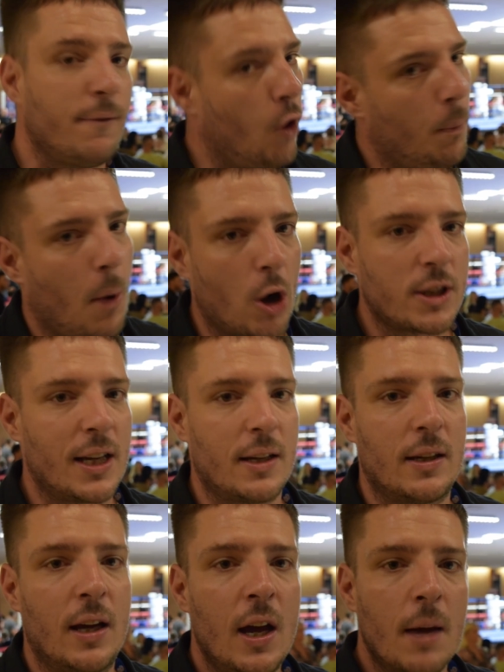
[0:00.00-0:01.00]
Vote
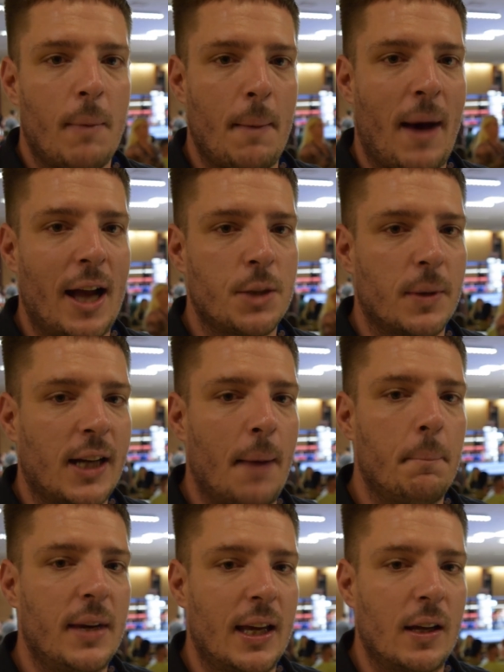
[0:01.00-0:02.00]
Boxing, my management
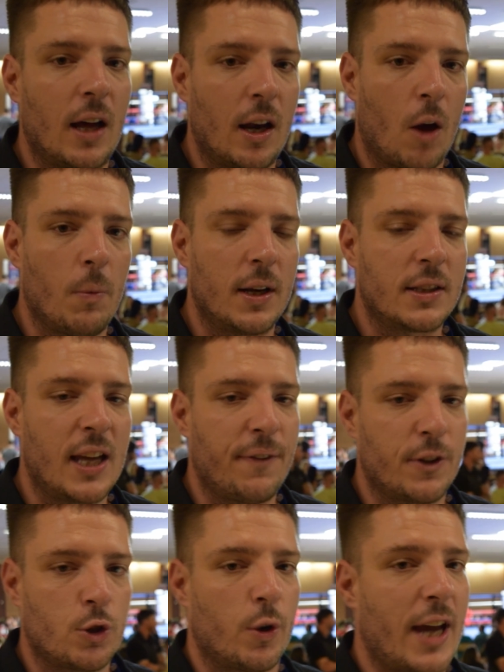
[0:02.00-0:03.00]
company, along with Latif
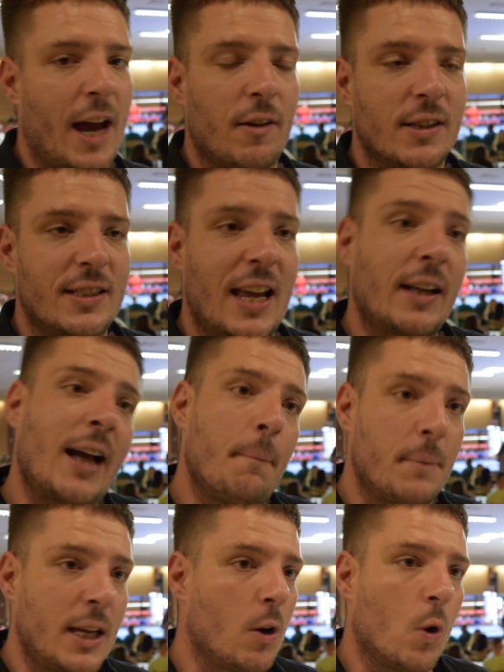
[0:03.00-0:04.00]
and Joe Yarrell's
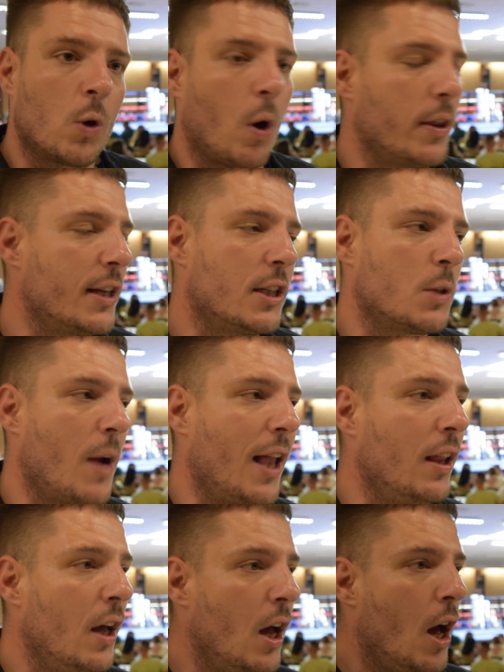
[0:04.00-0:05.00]
company logo on this as well.